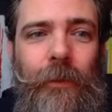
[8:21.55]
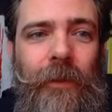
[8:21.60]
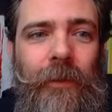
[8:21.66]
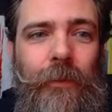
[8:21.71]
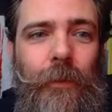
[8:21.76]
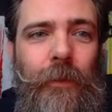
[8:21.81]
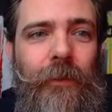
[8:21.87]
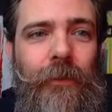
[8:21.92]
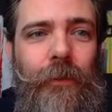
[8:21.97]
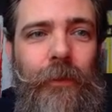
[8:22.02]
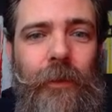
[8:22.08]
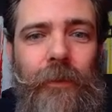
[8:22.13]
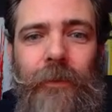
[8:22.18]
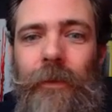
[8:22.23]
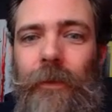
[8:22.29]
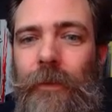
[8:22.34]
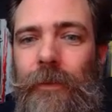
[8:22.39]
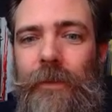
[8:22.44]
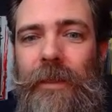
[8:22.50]
This was
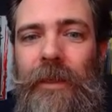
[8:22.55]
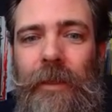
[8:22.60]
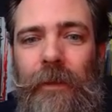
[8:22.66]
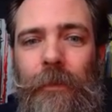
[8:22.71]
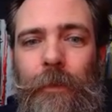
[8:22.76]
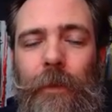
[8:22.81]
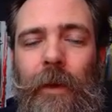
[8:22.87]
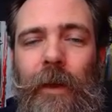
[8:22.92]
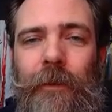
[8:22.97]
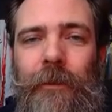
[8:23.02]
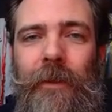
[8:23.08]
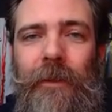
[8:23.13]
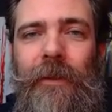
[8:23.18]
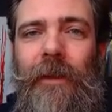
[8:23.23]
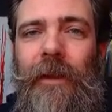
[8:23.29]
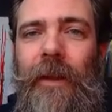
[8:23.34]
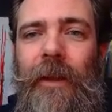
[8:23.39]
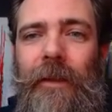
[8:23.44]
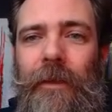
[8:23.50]
just the neatest project
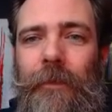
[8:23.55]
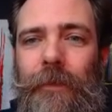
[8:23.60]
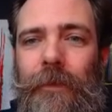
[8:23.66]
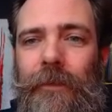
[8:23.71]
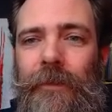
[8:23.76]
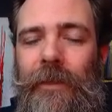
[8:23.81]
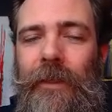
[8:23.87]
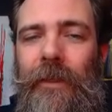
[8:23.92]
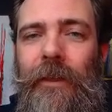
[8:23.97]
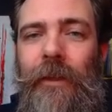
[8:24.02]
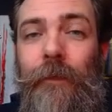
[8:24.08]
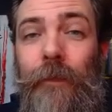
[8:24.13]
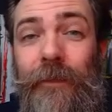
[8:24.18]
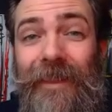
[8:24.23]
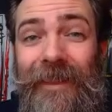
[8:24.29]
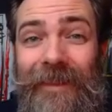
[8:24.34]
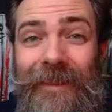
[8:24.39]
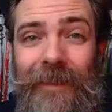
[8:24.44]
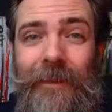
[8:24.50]
that I had ever seen. And if
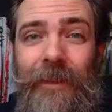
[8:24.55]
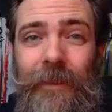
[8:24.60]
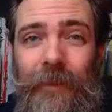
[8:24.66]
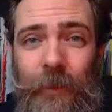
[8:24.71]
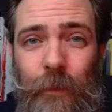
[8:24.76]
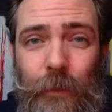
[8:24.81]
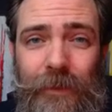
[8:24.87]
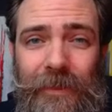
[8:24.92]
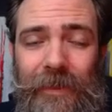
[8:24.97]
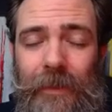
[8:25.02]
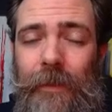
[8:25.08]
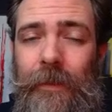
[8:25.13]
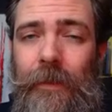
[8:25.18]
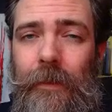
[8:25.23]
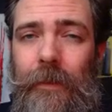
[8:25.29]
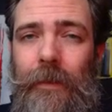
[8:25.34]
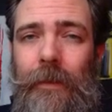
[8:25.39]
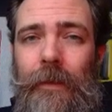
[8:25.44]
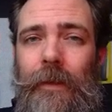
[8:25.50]
there's anything that you
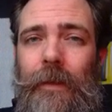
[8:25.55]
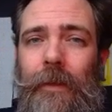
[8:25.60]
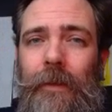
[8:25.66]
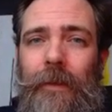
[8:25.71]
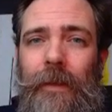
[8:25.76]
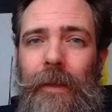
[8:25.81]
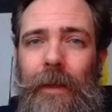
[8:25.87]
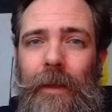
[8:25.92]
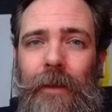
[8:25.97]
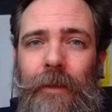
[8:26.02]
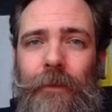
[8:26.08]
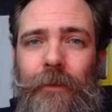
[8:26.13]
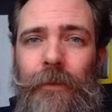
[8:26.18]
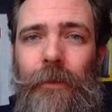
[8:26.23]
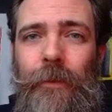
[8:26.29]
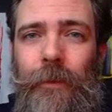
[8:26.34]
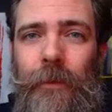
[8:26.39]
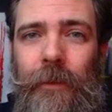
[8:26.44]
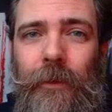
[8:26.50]
see that I
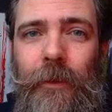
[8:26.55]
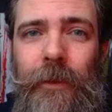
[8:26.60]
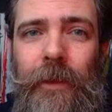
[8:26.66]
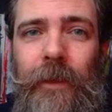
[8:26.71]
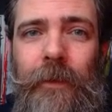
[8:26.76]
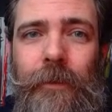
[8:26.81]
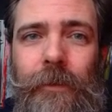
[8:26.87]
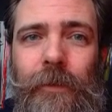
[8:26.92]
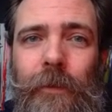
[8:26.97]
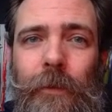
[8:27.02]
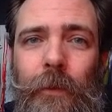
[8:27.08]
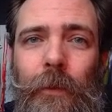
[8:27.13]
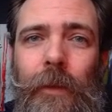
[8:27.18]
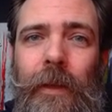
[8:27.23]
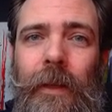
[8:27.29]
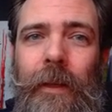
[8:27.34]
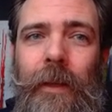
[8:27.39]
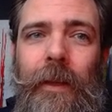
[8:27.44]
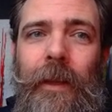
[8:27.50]
should look
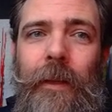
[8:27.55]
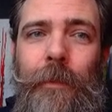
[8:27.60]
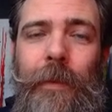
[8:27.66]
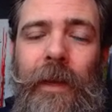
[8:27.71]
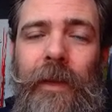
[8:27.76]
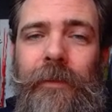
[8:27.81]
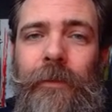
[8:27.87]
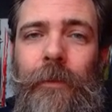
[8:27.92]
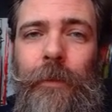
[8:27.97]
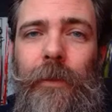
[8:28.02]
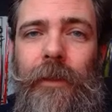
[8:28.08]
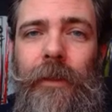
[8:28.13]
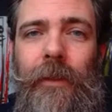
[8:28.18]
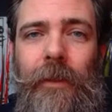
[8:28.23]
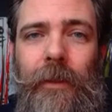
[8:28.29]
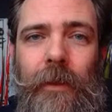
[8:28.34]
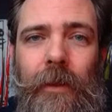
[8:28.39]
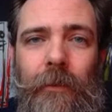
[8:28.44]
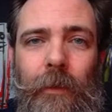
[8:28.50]
into and
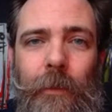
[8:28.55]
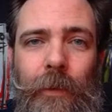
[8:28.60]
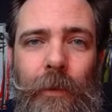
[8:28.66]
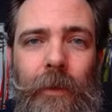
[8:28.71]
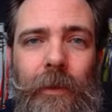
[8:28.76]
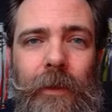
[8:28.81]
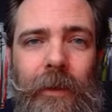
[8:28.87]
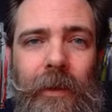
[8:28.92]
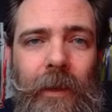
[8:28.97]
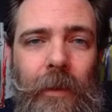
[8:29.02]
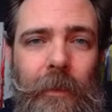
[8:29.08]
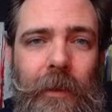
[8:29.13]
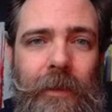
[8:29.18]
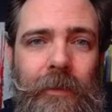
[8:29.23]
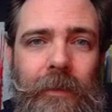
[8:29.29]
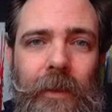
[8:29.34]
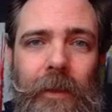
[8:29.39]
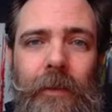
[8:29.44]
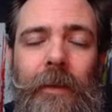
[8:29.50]
possibly report or
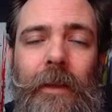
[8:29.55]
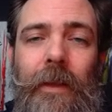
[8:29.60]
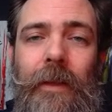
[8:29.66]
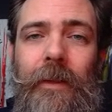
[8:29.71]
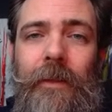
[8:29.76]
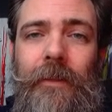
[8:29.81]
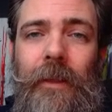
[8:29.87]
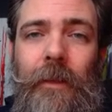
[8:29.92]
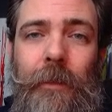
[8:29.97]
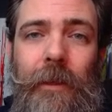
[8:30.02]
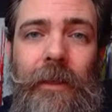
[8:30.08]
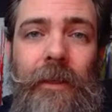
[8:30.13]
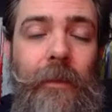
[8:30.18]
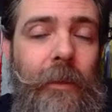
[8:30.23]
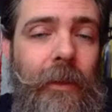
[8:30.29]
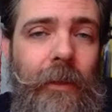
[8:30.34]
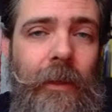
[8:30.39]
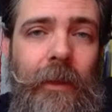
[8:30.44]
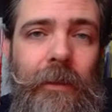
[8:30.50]
comment on, send me an
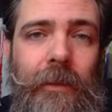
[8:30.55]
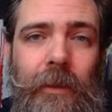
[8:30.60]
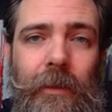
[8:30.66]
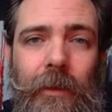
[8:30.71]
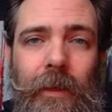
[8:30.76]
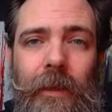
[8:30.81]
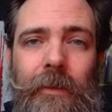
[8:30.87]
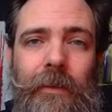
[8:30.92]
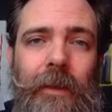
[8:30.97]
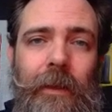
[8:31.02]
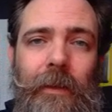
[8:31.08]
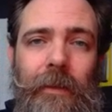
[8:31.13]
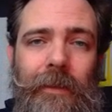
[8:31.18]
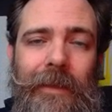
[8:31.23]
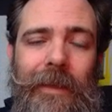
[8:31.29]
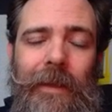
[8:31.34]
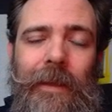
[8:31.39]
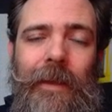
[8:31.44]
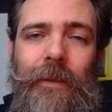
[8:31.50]
email at
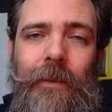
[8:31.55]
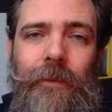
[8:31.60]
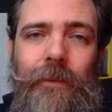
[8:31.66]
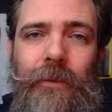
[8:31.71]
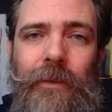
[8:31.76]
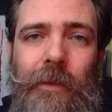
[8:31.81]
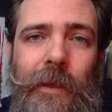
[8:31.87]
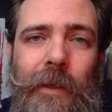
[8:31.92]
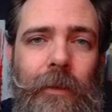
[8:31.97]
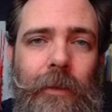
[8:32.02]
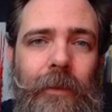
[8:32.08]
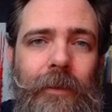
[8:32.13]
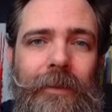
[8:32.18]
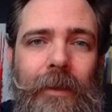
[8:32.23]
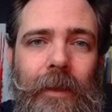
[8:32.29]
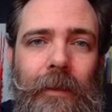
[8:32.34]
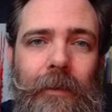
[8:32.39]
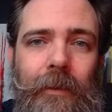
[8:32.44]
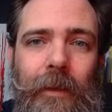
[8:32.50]

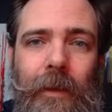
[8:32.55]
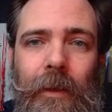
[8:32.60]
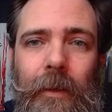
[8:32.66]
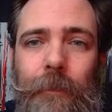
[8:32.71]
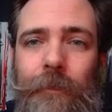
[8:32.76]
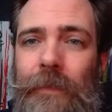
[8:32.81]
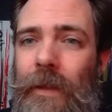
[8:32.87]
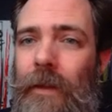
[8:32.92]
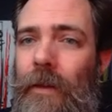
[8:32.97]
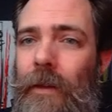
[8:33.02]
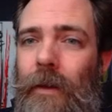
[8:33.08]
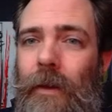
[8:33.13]
gearheaddaily@gmail.com.